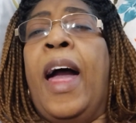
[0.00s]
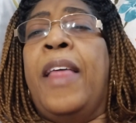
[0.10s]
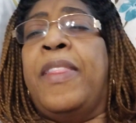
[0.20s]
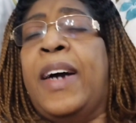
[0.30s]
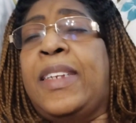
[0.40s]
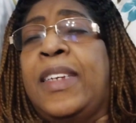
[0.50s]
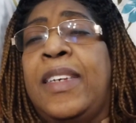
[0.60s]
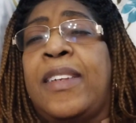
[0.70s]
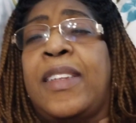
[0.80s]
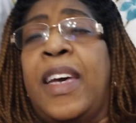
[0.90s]
and that
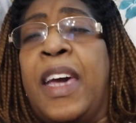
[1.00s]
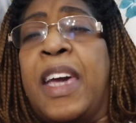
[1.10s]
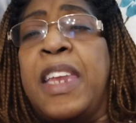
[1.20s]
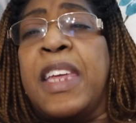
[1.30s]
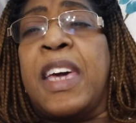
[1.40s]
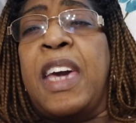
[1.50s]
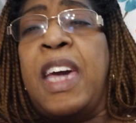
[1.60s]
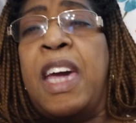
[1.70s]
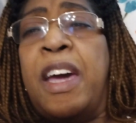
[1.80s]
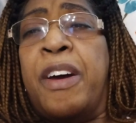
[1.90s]
He's taking
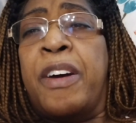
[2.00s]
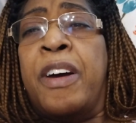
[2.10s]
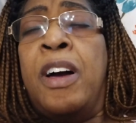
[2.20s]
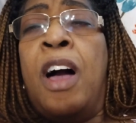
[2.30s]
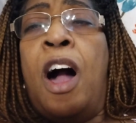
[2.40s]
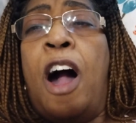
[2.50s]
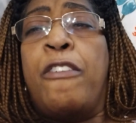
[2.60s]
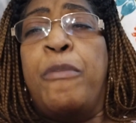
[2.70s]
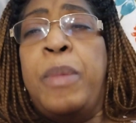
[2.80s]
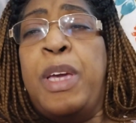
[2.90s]
care
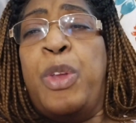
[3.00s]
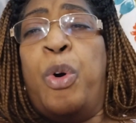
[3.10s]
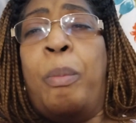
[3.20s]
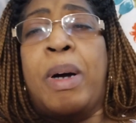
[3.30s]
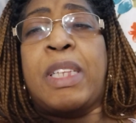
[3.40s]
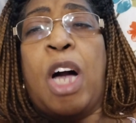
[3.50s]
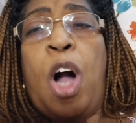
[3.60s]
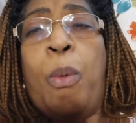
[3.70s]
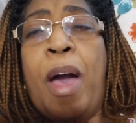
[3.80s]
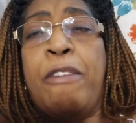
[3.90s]
of me no matter
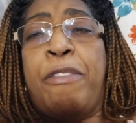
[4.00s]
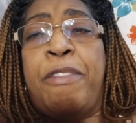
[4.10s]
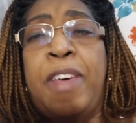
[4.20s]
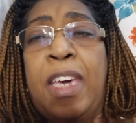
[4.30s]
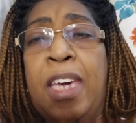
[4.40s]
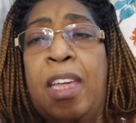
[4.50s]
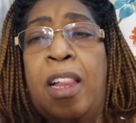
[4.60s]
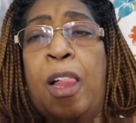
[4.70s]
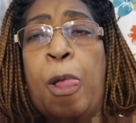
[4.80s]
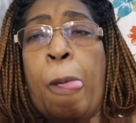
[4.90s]
how I
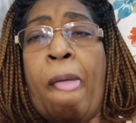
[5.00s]
feel.